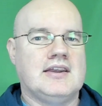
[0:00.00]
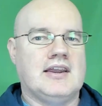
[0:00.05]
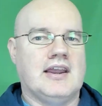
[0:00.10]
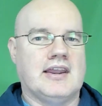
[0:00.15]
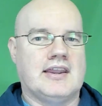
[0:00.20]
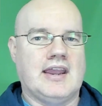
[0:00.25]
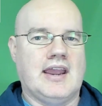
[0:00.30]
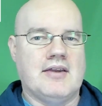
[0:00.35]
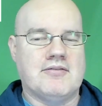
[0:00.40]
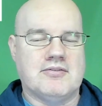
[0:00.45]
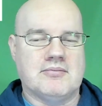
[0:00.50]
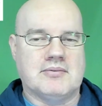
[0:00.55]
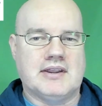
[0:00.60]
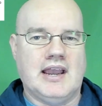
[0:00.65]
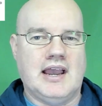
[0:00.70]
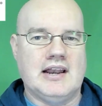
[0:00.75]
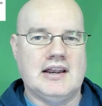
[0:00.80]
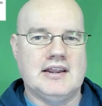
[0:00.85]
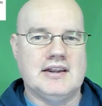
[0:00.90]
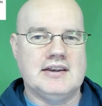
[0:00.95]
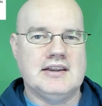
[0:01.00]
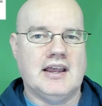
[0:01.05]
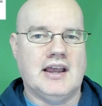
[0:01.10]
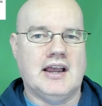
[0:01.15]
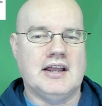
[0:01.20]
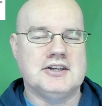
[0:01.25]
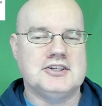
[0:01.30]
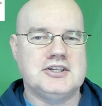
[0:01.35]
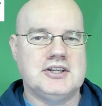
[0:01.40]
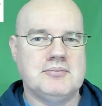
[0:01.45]
It came from Kellen,
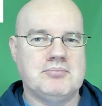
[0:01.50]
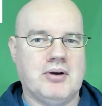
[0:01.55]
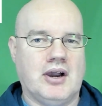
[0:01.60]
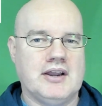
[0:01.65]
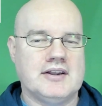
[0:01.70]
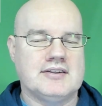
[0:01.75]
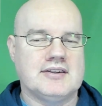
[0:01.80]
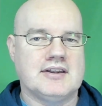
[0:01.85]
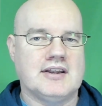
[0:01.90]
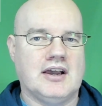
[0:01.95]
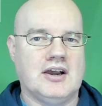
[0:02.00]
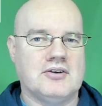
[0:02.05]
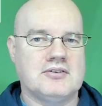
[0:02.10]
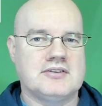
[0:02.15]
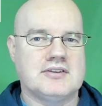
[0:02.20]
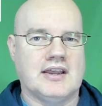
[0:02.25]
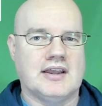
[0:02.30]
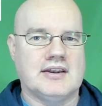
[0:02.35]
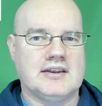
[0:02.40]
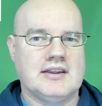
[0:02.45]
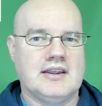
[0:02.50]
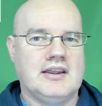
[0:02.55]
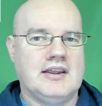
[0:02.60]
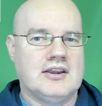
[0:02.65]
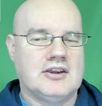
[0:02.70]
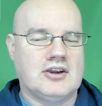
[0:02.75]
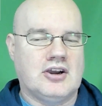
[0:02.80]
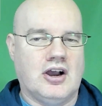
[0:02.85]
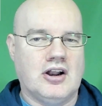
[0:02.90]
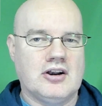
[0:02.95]
and she pointed out that
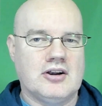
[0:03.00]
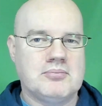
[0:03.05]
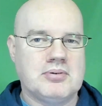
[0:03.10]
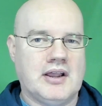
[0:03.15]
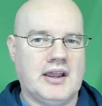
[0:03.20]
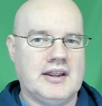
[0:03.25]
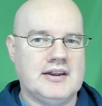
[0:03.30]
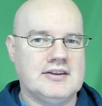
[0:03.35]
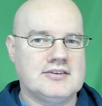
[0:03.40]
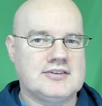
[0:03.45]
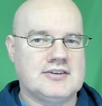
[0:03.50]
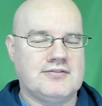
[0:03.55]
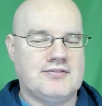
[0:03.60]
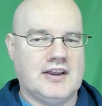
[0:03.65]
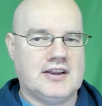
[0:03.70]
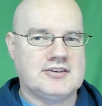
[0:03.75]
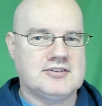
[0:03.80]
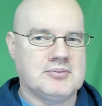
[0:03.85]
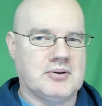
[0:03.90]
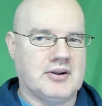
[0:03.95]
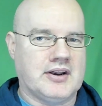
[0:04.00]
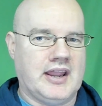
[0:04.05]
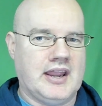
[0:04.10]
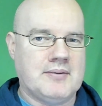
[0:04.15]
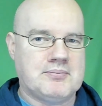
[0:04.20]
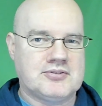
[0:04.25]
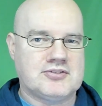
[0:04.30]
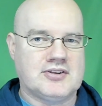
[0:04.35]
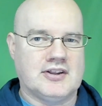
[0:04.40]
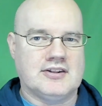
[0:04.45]
colour blindness affects about
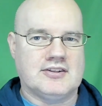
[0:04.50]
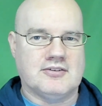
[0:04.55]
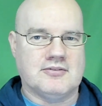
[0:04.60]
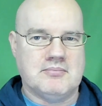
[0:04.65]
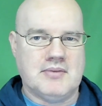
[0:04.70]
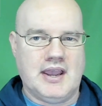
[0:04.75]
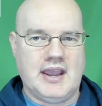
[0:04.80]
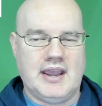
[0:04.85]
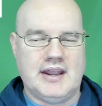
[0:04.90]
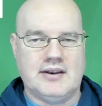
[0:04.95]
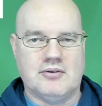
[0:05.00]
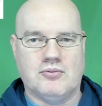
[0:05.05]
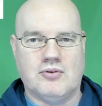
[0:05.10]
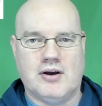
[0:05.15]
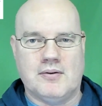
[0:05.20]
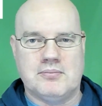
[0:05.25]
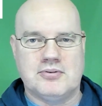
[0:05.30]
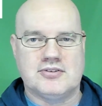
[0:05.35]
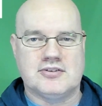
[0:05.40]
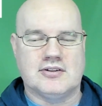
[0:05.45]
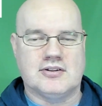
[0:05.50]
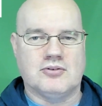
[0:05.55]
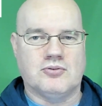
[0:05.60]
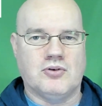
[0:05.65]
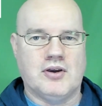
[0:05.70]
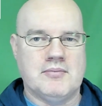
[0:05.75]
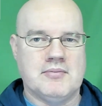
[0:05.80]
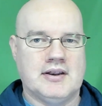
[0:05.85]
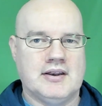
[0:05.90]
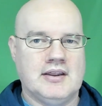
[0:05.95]
8% of men and 1% of
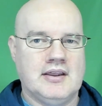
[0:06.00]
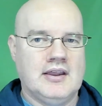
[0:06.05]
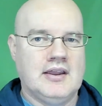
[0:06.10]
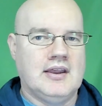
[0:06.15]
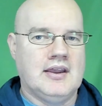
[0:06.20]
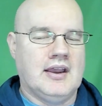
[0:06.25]
women,